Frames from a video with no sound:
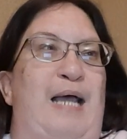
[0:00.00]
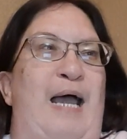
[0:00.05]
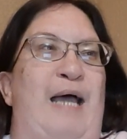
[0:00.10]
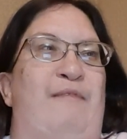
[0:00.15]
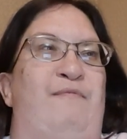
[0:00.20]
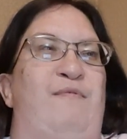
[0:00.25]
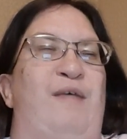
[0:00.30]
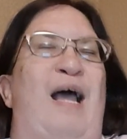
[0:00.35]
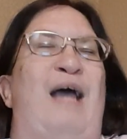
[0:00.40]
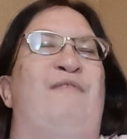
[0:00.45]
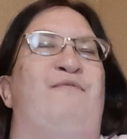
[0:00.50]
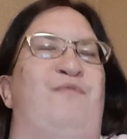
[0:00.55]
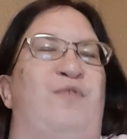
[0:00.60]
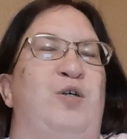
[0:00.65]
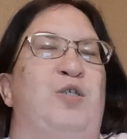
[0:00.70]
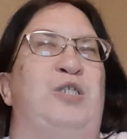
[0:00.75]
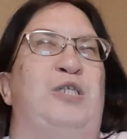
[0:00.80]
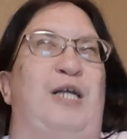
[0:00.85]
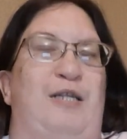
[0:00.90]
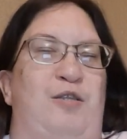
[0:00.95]
at
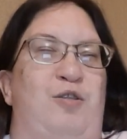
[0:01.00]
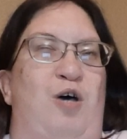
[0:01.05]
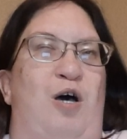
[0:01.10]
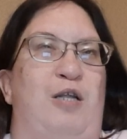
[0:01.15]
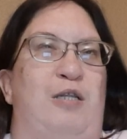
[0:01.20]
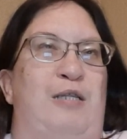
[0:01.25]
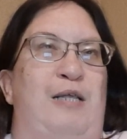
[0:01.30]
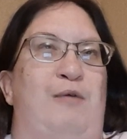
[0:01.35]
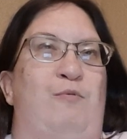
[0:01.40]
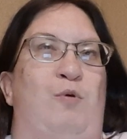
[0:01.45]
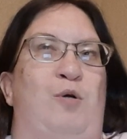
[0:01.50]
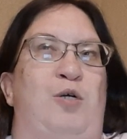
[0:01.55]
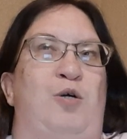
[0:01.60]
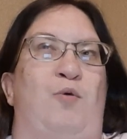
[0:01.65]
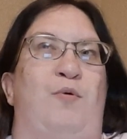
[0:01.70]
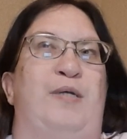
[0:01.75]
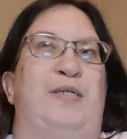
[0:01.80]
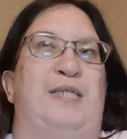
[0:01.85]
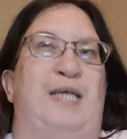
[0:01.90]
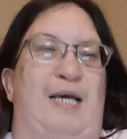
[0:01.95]
first I thought they were
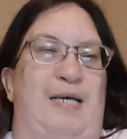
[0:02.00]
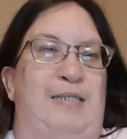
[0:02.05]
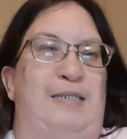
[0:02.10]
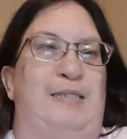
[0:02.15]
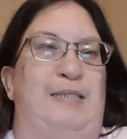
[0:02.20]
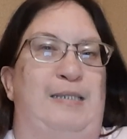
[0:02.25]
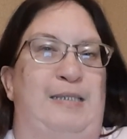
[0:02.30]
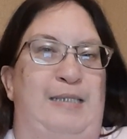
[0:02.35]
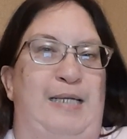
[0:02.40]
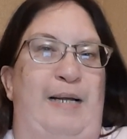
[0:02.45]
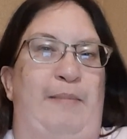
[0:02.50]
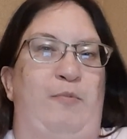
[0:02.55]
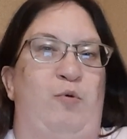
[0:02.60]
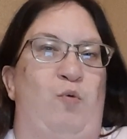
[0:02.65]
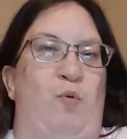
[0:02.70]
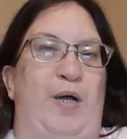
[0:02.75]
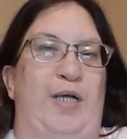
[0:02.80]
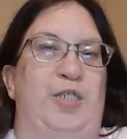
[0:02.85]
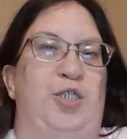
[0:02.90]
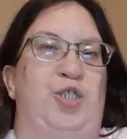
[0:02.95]
going to ask the same
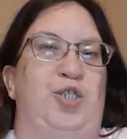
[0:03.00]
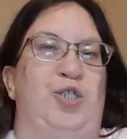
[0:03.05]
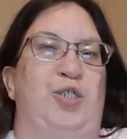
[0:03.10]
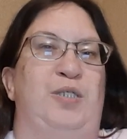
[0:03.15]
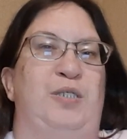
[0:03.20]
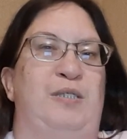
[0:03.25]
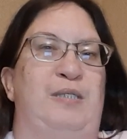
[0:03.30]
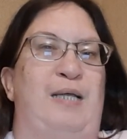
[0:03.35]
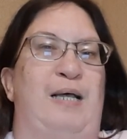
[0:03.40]
questions